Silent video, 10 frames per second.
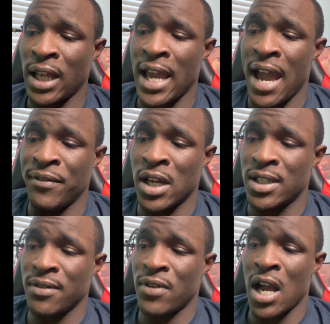they have done
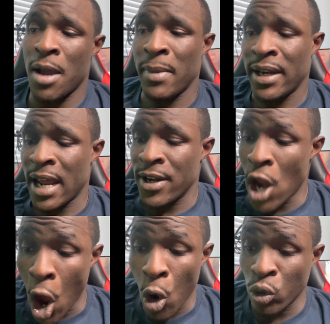to Von. man. They
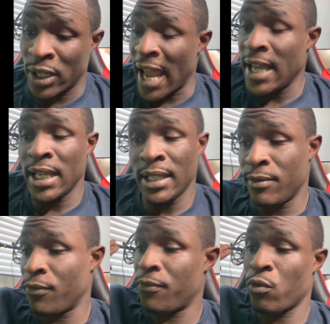know they
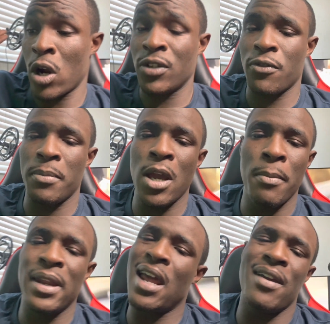words from
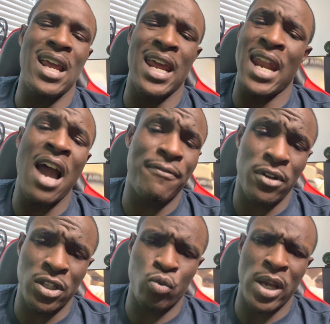them, and and I
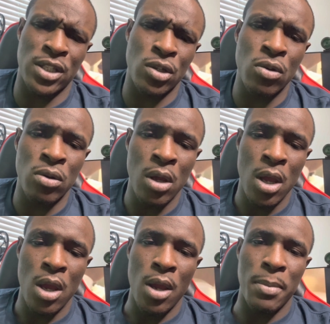feel his way too,
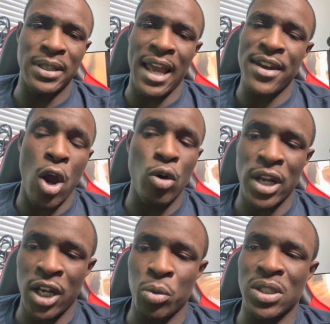but they know
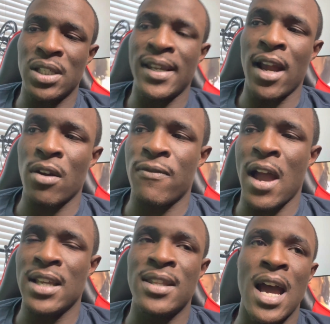that it was a
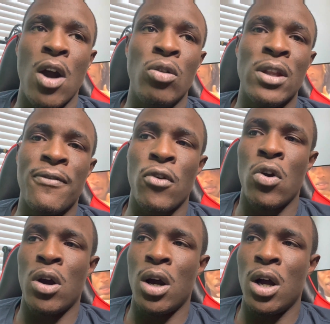sacrifice not only
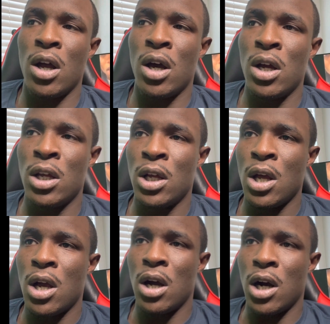for
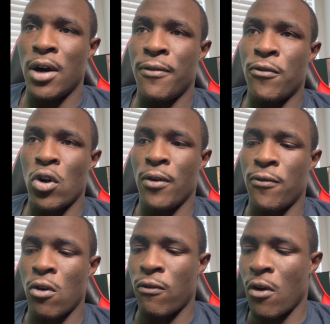uh, for
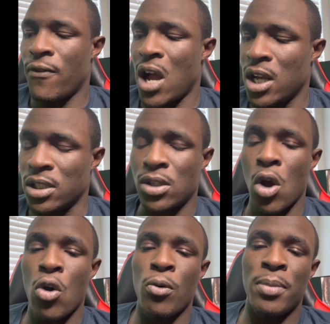for for Von's
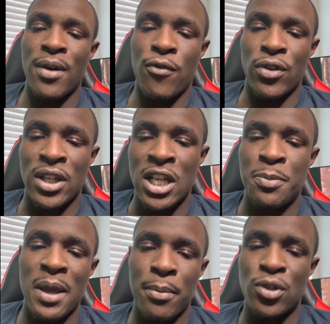Soul, but for these
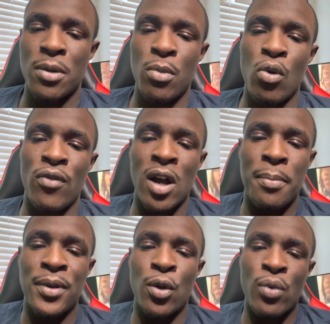people to move up
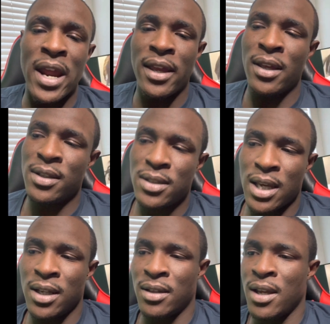in the rankings.
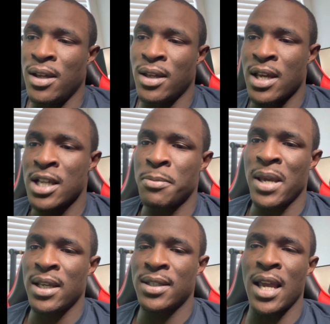And the thing is,
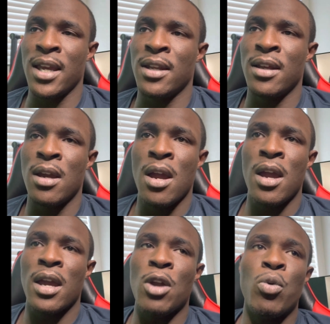man, Satan
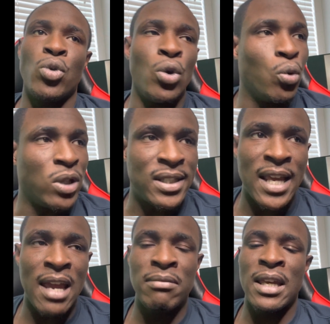he will do the
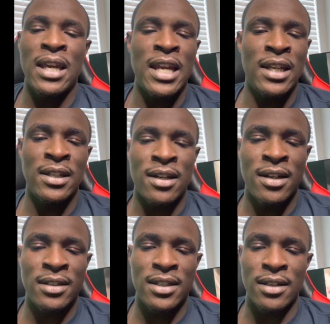same thing that he
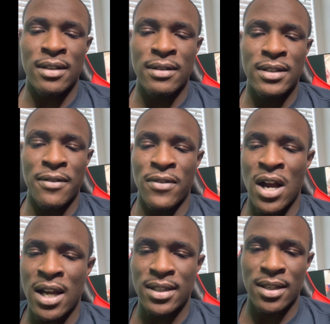done to, to
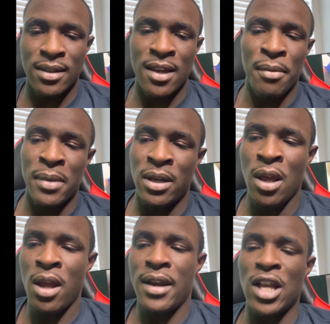Von to them. And
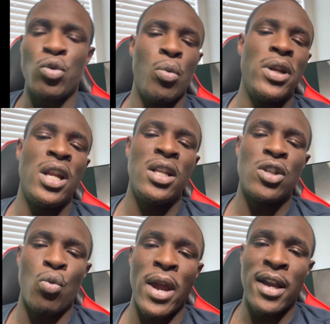that's what we need to
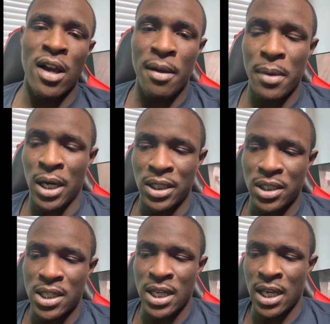wake up,
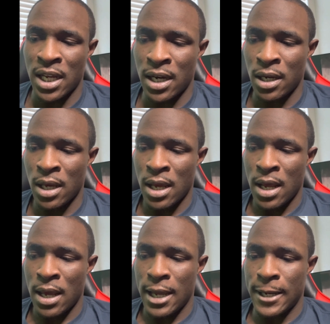understand.
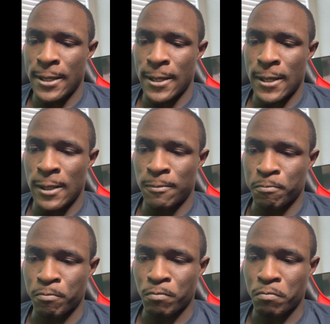And, um,
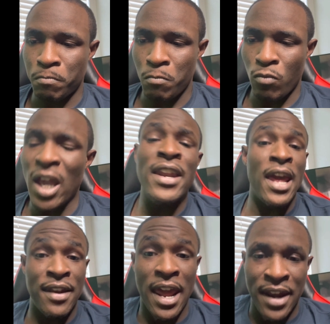and
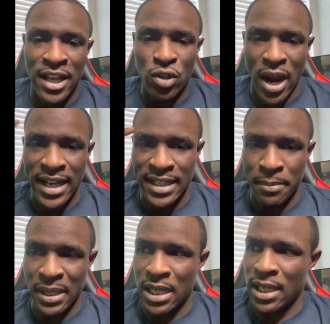then, and that's crazy
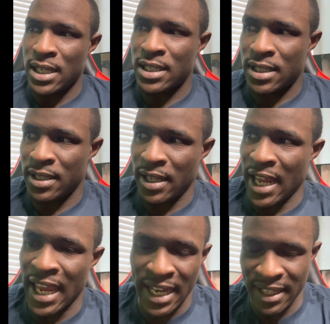because
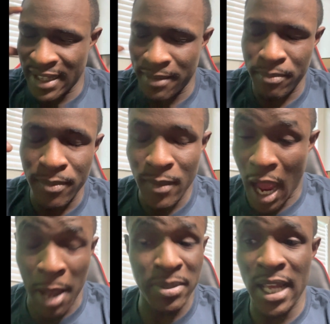he,
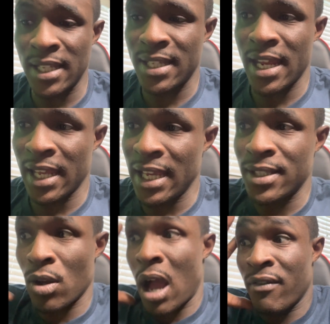I'm steady saying a he,
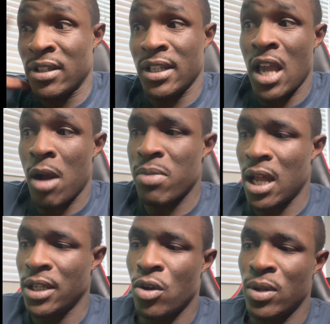so obviously y'all
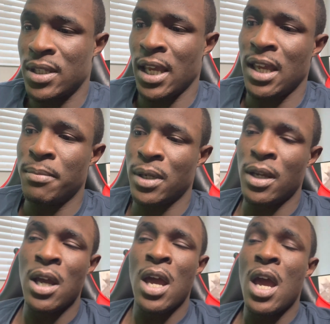probably know it's a he, but
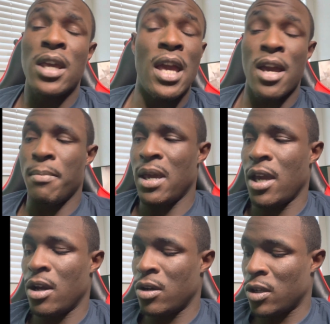yeah,
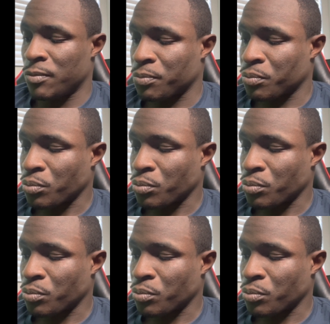man, um,